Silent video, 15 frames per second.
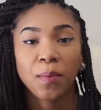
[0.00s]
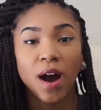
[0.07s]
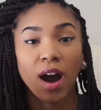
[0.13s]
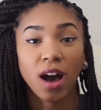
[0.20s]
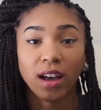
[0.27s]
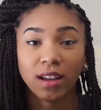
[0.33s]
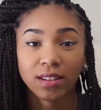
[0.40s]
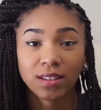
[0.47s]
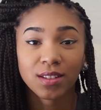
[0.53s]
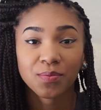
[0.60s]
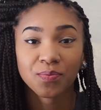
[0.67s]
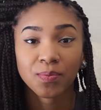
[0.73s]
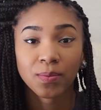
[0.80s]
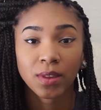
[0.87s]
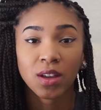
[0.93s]

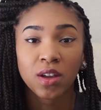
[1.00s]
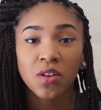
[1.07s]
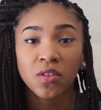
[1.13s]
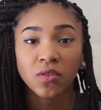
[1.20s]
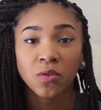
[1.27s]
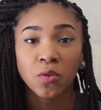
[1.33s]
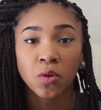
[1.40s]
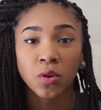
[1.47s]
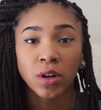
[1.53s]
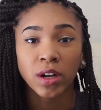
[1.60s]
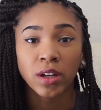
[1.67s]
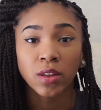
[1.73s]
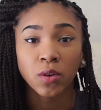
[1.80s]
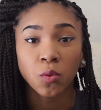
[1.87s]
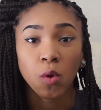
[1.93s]
Pause. For
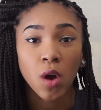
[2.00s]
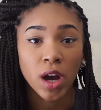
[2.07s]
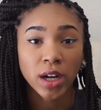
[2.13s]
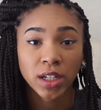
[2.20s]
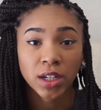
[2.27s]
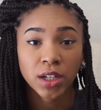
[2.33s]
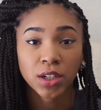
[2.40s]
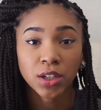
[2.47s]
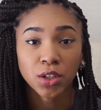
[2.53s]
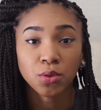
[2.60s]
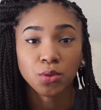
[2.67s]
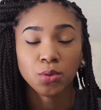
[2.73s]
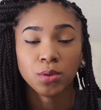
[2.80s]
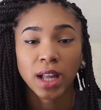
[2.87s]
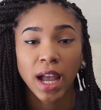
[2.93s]
the water, you
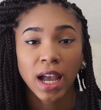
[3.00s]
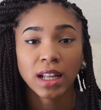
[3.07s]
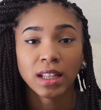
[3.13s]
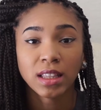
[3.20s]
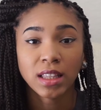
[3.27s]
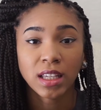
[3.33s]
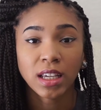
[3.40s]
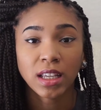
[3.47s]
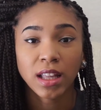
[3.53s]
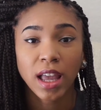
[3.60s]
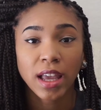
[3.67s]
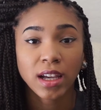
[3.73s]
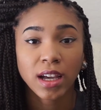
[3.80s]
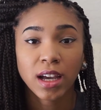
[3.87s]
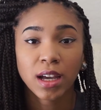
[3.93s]
do not need
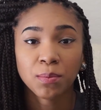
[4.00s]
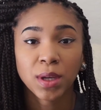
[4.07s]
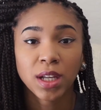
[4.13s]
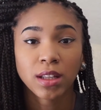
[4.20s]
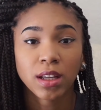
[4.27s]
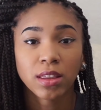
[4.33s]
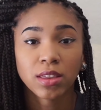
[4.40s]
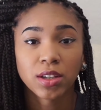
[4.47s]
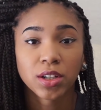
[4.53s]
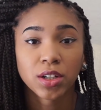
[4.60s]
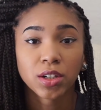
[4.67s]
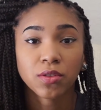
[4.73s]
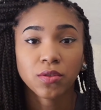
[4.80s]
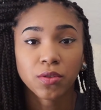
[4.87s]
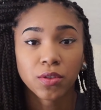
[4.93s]
a cup and a
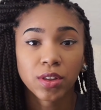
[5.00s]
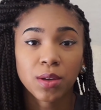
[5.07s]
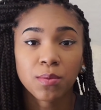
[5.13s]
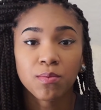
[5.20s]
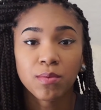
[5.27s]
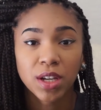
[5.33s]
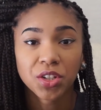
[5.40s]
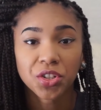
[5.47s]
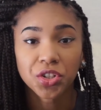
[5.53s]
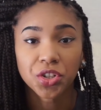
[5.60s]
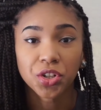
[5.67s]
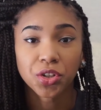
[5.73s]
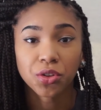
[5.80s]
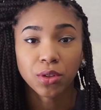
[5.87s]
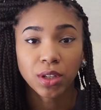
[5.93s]
third for the
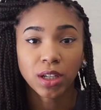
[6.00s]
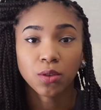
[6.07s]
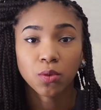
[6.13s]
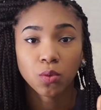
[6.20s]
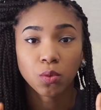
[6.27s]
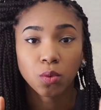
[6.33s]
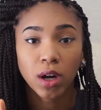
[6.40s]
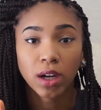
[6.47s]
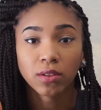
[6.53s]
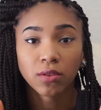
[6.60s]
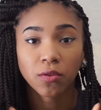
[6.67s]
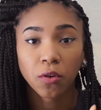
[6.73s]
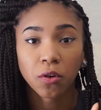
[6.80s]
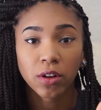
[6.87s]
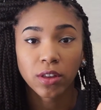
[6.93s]
mixture. You need
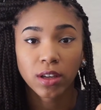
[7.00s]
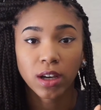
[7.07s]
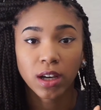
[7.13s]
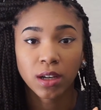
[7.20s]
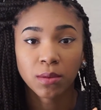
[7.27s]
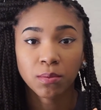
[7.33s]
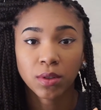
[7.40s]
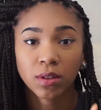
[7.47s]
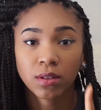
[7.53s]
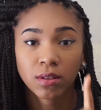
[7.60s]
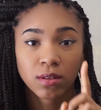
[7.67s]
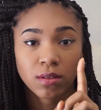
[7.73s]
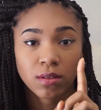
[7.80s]
1/4 cup.